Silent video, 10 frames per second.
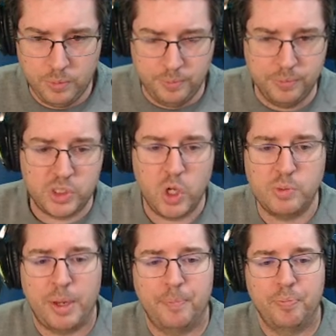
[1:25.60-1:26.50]
excuse
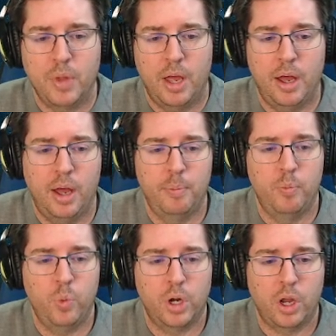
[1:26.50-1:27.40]
me, we're
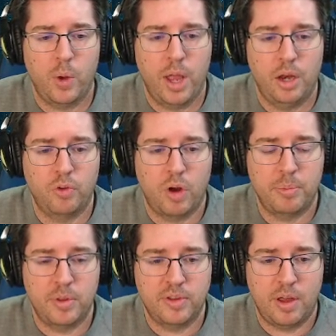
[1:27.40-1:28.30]
going to go ahead and drop
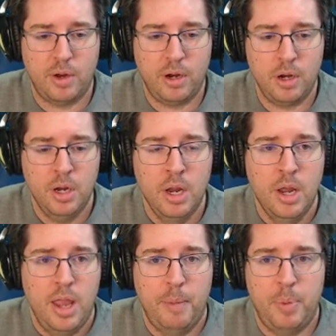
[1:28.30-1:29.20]
this out here
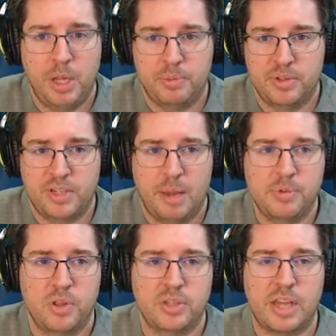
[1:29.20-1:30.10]
and pull up the steps.
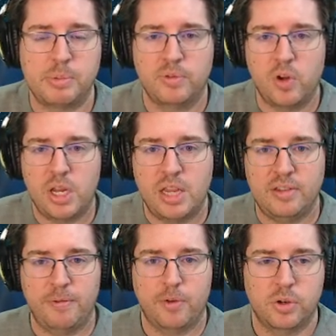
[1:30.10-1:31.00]
So the steps are very
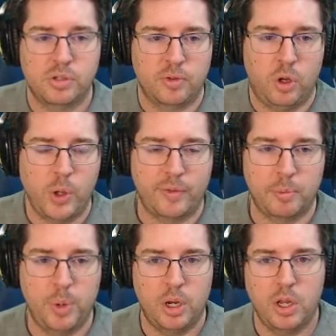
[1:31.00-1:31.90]
easy. First of all, you have to
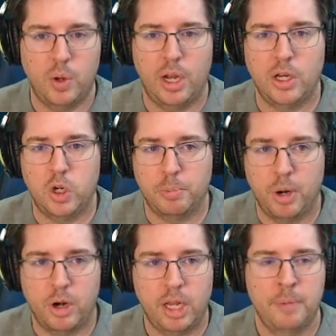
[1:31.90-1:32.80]
put a unit into your
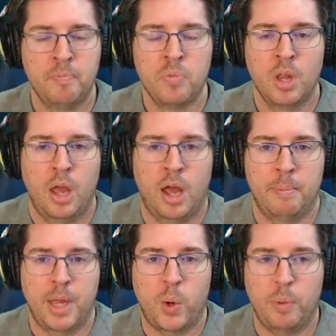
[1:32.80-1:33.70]
party,
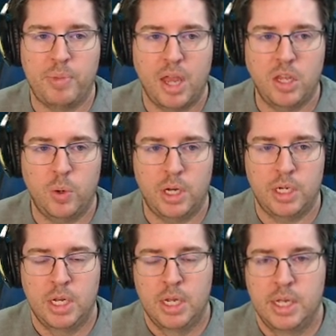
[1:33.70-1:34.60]
equip that unit,
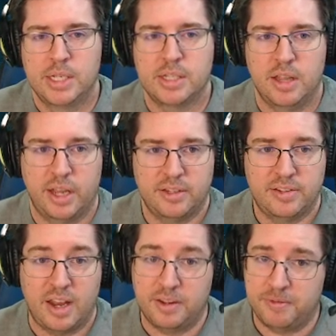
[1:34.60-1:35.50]
select
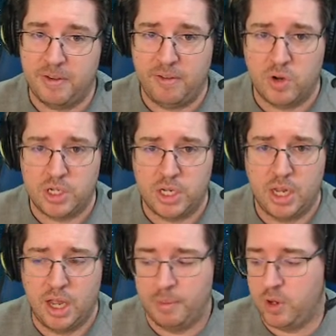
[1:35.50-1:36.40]
set as favorite.
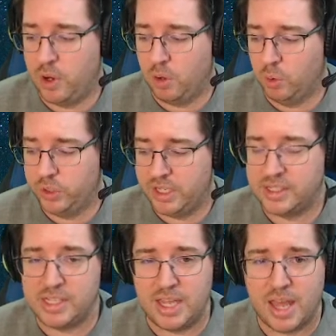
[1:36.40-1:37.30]
You can only
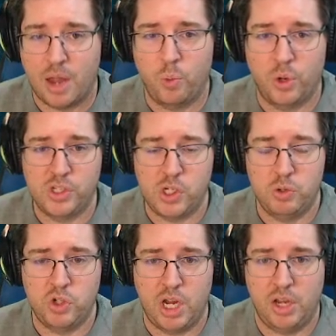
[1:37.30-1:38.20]
see that once you
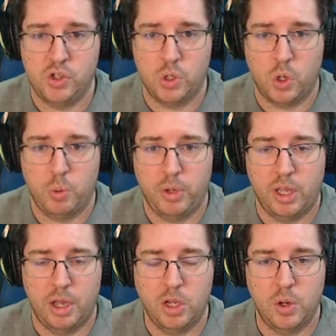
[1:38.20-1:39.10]
change your
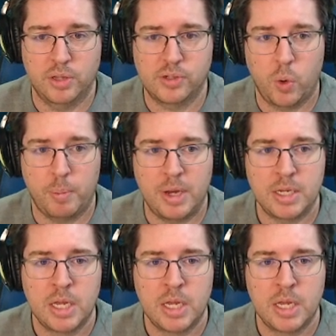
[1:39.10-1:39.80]
unit's equipment.